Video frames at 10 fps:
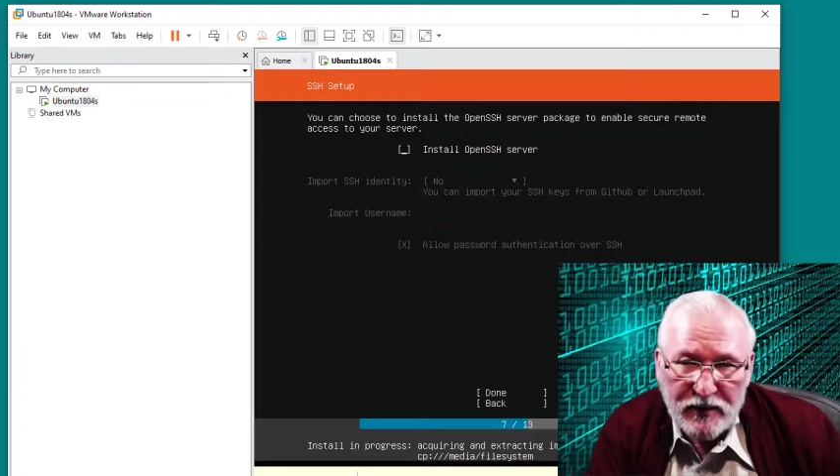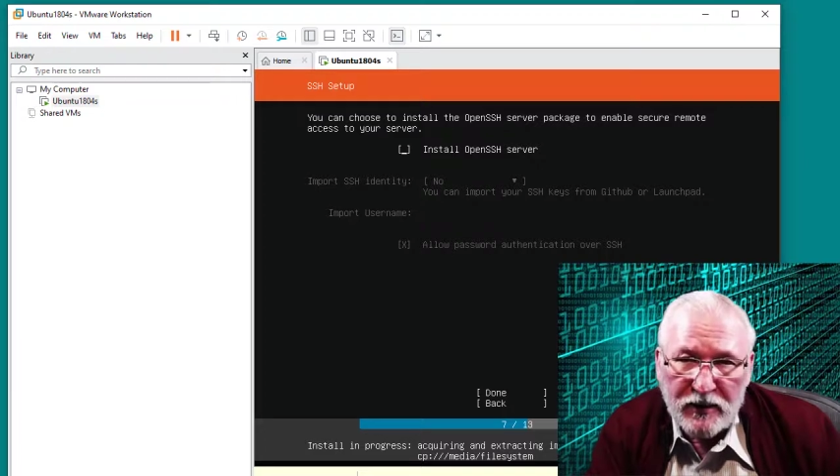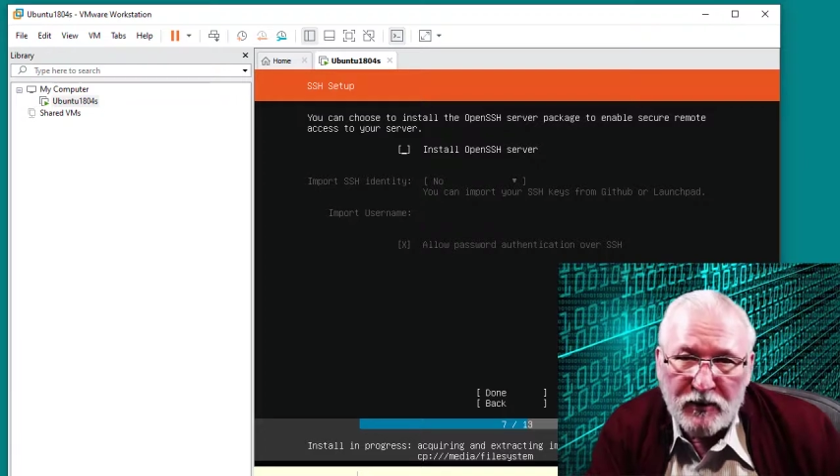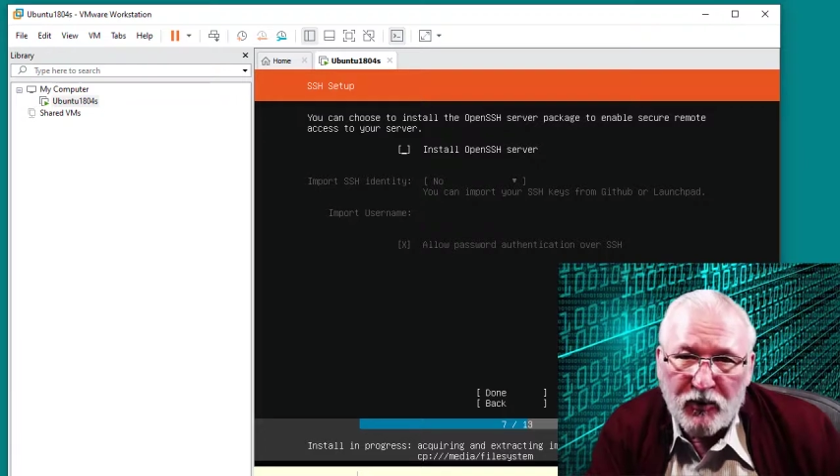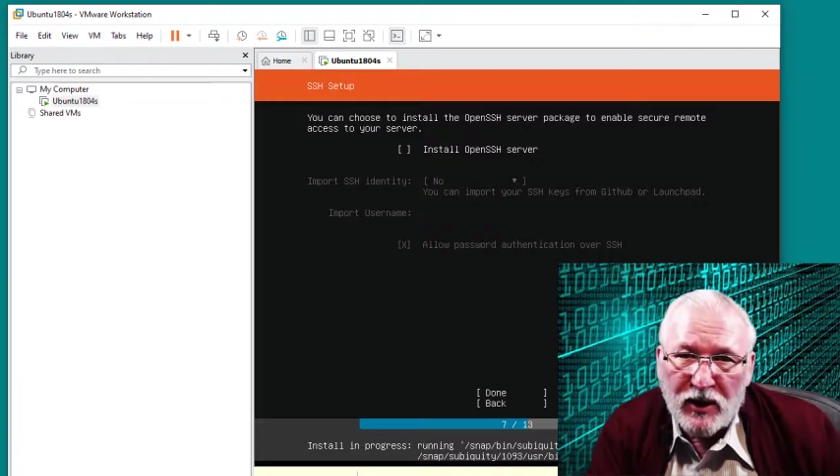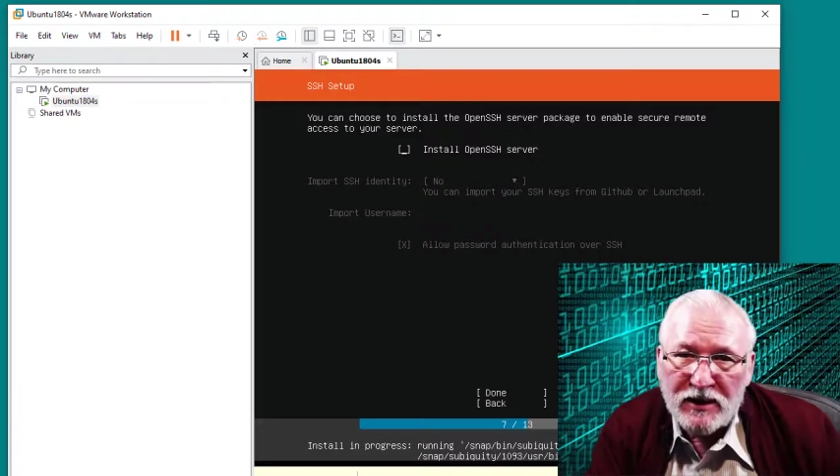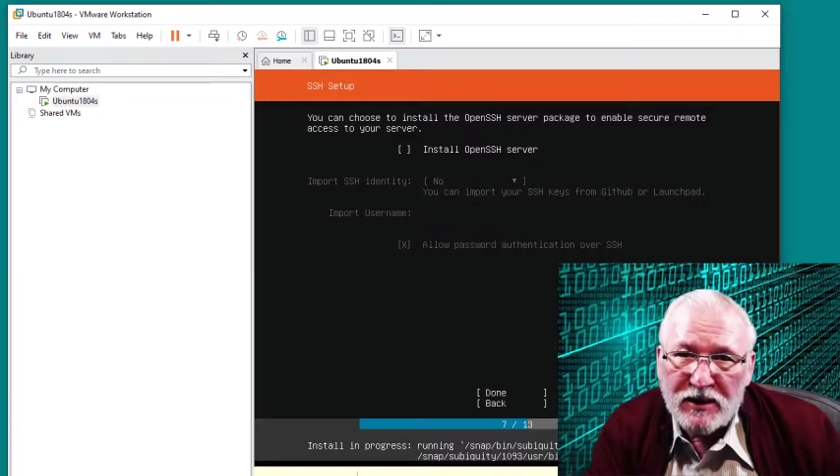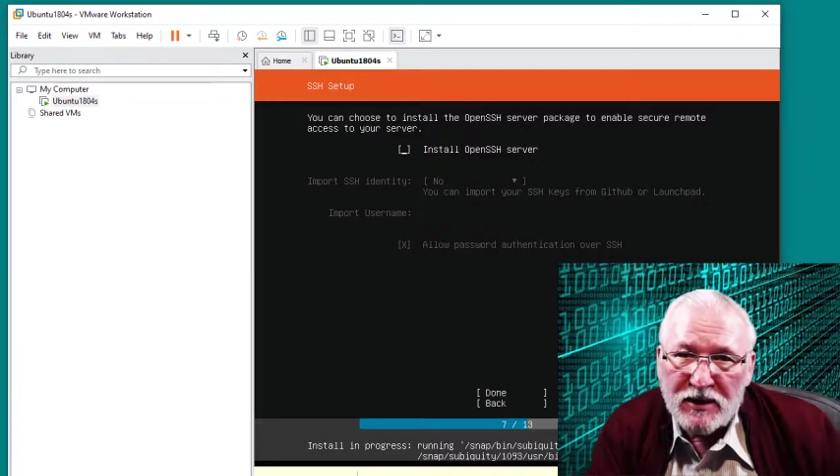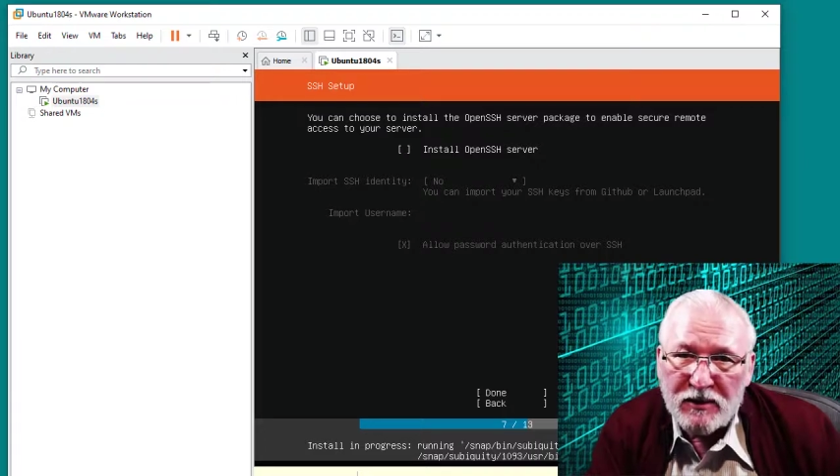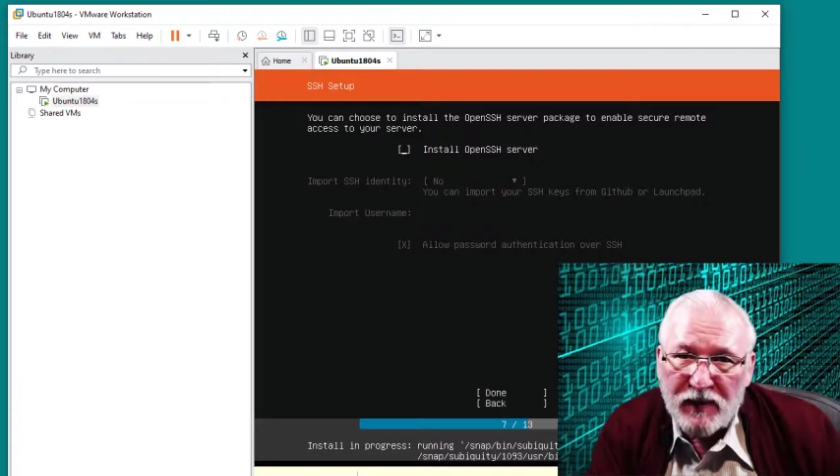you press the
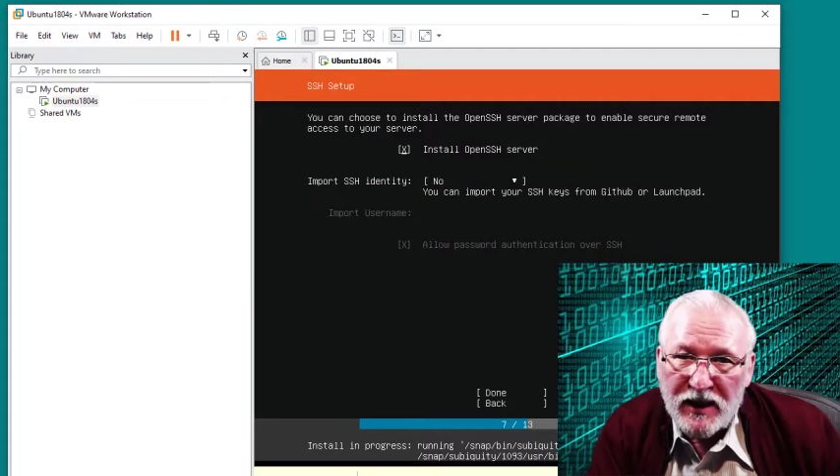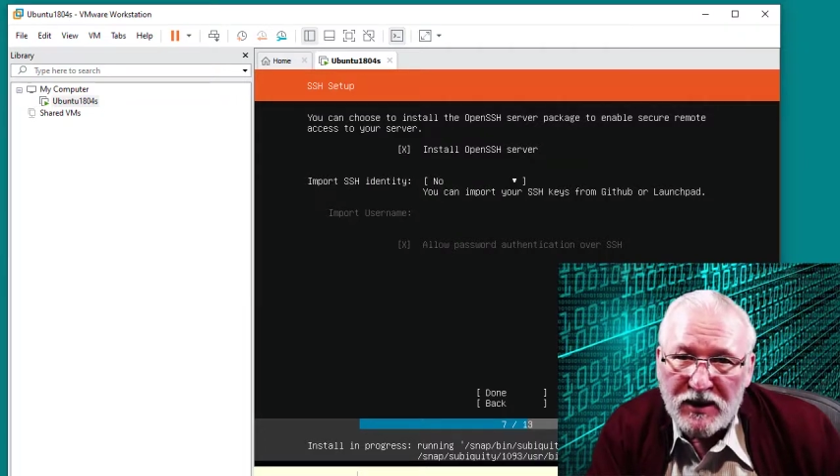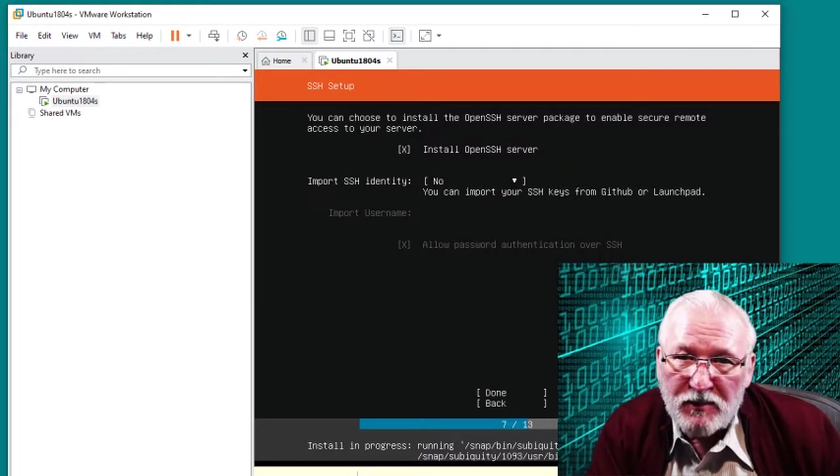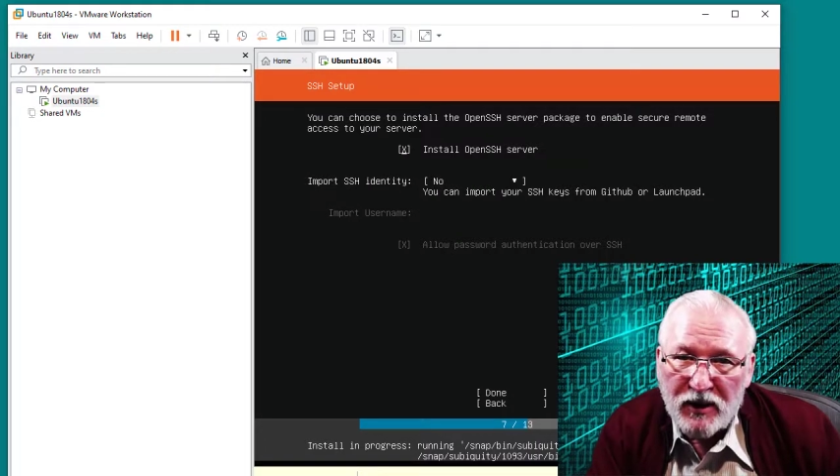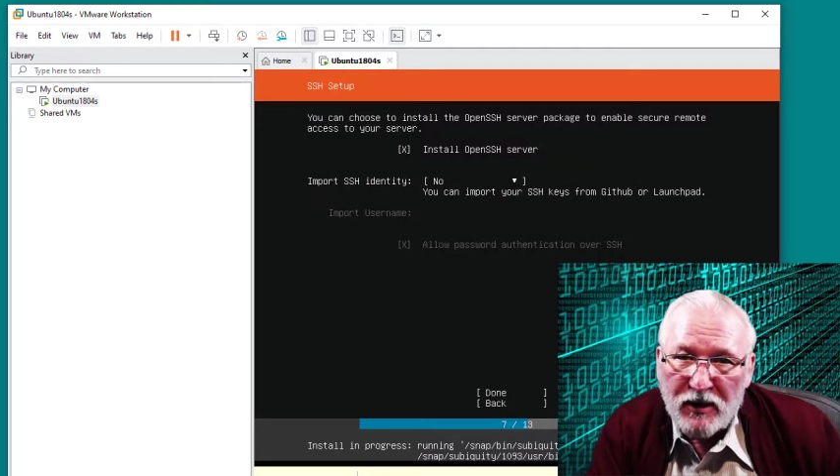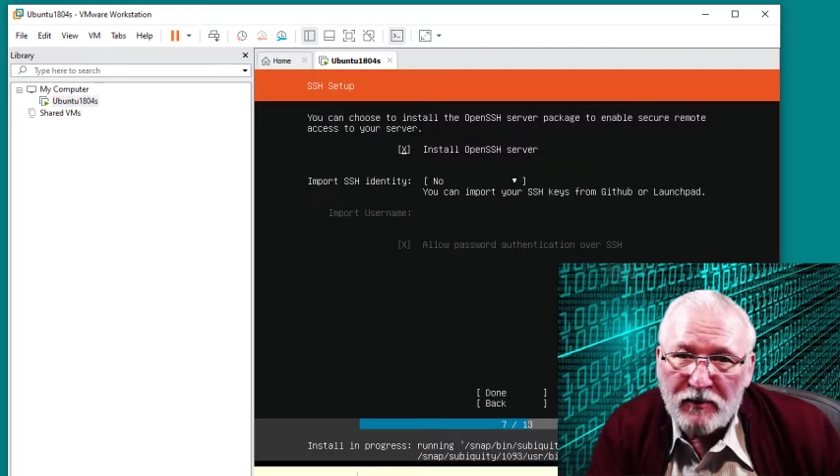space bar